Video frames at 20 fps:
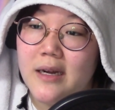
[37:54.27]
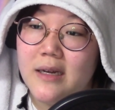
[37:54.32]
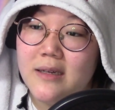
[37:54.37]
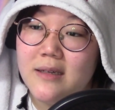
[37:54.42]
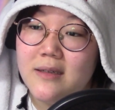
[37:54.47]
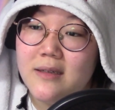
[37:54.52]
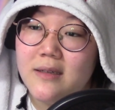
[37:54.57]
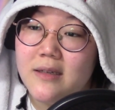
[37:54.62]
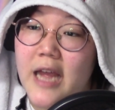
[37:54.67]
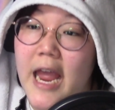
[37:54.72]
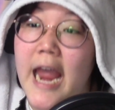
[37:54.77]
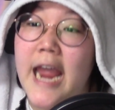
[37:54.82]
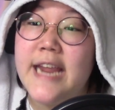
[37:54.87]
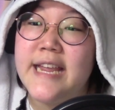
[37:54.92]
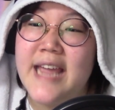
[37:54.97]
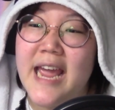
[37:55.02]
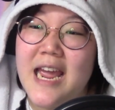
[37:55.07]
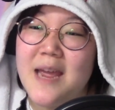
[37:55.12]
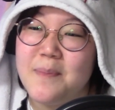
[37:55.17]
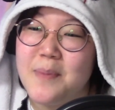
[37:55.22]
Oh,
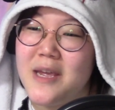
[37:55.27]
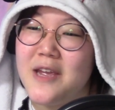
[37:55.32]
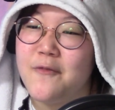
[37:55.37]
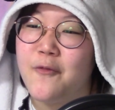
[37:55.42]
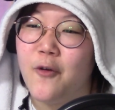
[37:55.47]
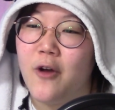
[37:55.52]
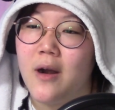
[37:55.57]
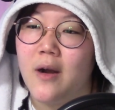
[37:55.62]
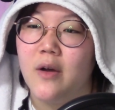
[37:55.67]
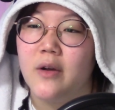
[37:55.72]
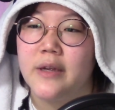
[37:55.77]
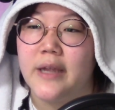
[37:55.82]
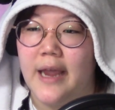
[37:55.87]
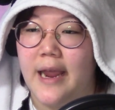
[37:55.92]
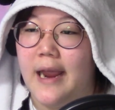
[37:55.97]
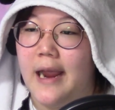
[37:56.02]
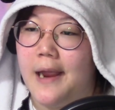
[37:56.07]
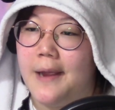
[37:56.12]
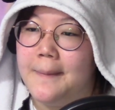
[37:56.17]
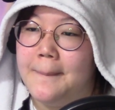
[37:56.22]
AKB four.
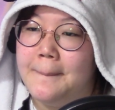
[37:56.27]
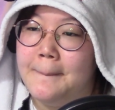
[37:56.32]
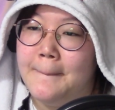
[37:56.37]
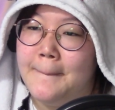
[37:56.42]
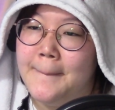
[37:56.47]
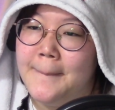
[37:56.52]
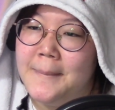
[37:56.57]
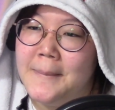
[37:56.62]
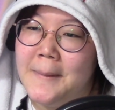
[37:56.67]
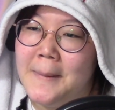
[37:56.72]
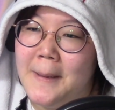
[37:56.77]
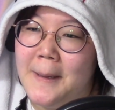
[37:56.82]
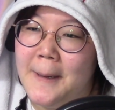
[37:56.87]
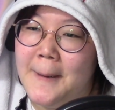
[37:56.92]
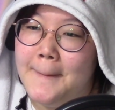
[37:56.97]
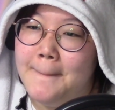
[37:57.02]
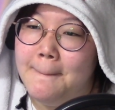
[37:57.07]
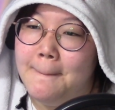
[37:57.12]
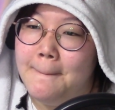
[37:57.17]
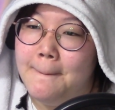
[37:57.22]
Okay.
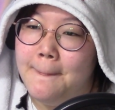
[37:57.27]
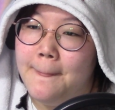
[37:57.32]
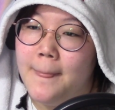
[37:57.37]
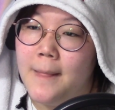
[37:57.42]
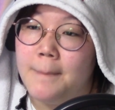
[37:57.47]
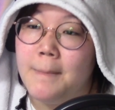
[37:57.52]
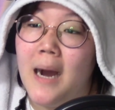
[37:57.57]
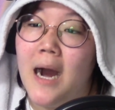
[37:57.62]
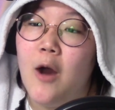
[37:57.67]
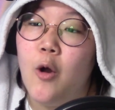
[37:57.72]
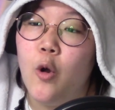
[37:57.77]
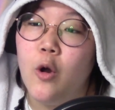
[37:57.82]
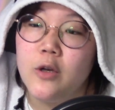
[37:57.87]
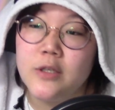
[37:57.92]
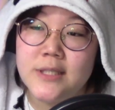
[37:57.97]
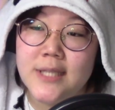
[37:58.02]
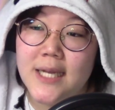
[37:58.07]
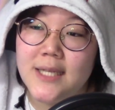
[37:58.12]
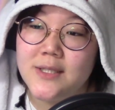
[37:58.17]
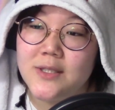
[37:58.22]
Mao
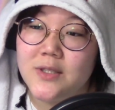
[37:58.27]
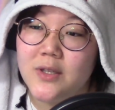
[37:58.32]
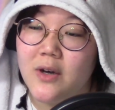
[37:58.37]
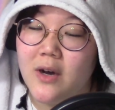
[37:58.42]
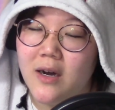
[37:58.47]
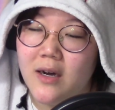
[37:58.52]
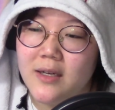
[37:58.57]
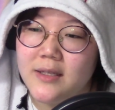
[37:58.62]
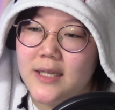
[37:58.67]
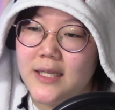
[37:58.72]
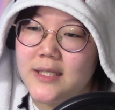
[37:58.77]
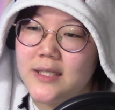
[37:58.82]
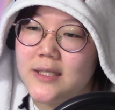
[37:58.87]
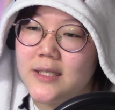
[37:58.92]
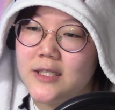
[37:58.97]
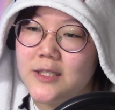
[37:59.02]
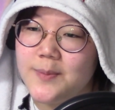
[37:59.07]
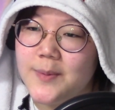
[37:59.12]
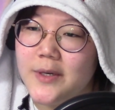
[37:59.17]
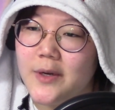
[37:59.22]
Senso. Oh, that's
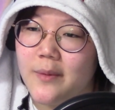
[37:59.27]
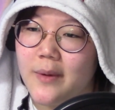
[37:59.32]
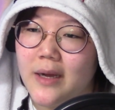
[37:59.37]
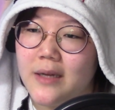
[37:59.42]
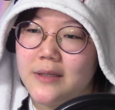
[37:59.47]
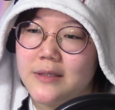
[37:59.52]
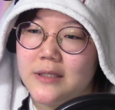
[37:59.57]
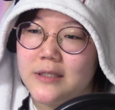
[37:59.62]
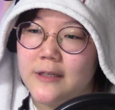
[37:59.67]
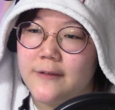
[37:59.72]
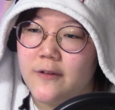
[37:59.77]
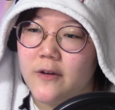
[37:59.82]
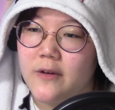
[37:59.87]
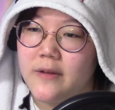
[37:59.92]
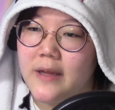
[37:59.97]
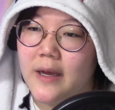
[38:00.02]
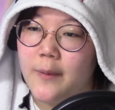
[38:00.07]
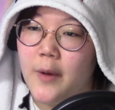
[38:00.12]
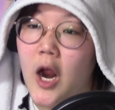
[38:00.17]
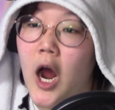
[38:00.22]
it's been a while since I've heard
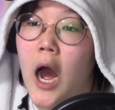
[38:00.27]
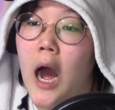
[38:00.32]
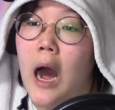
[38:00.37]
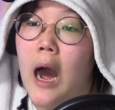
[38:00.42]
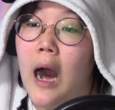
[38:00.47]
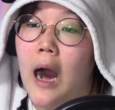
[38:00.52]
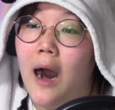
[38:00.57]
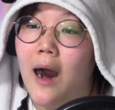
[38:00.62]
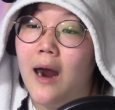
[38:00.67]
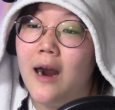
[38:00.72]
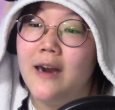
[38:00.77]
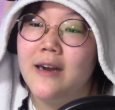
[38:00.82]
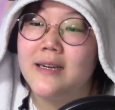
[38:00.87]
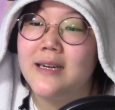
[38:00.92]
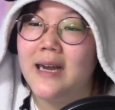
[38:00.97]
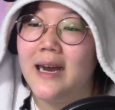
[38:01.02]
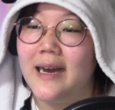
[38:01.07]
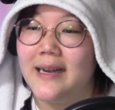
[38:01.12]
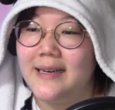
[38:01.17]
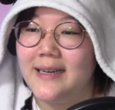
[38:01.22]
that one.
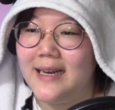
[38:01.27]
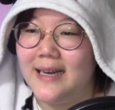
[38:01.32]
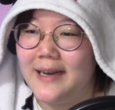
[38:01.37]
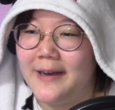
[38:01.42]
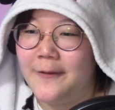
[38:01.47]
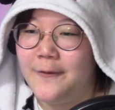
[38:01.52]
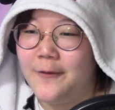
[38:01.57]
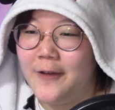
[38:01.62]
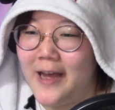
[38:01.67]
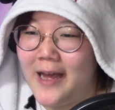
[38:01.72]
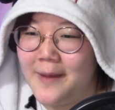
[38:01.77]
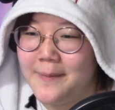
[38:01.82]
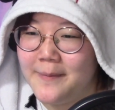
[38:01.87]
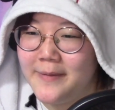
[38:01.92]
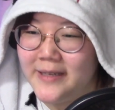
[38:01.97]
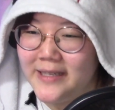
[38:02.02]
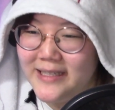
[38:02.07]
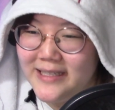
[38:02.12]
Arcana Famiglia.